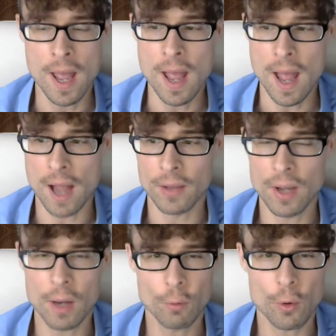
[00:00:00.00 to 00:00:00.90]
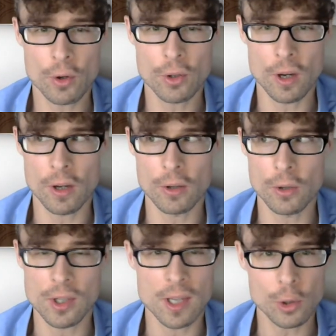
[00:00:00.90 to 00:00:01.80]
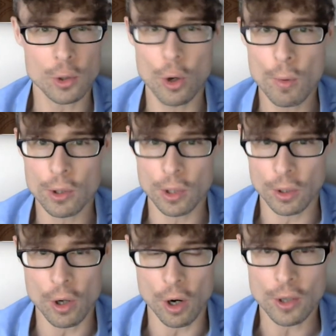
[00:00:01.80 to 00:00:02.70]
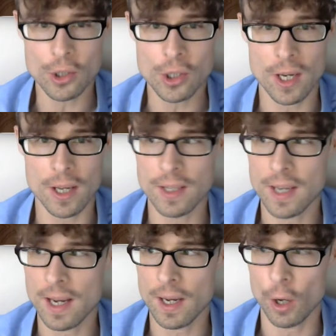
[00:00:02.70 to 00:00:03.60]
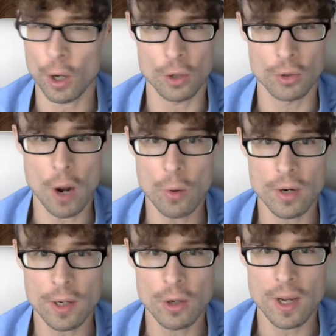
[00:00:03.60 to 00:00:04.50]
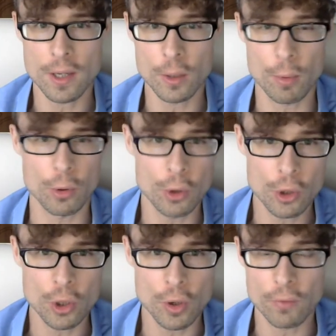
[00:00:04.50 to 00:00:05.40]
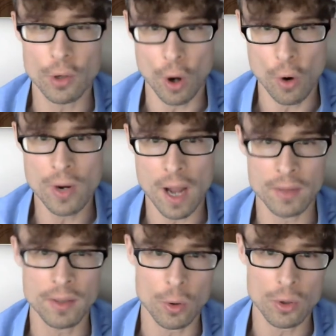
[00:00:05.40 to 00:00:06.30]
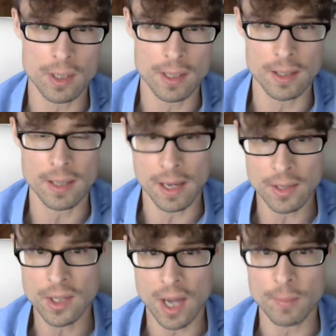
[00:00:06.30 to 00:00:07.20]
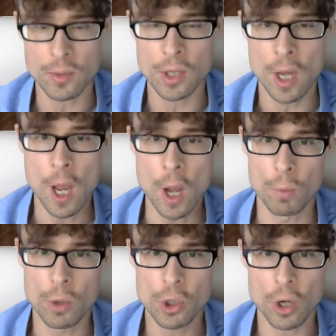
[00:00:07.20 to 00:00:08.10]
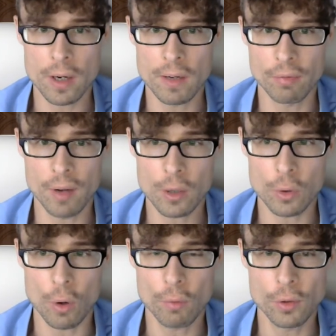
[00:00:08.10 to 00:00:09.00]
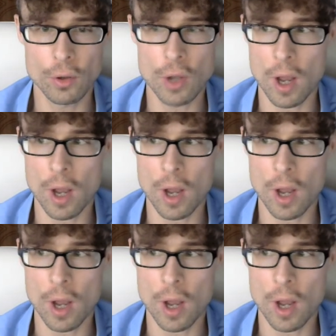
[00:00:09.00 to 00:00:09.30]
And therefore, the cells lower their guards and they downregulate the production of their own antioxidant enzymes, which are in fact often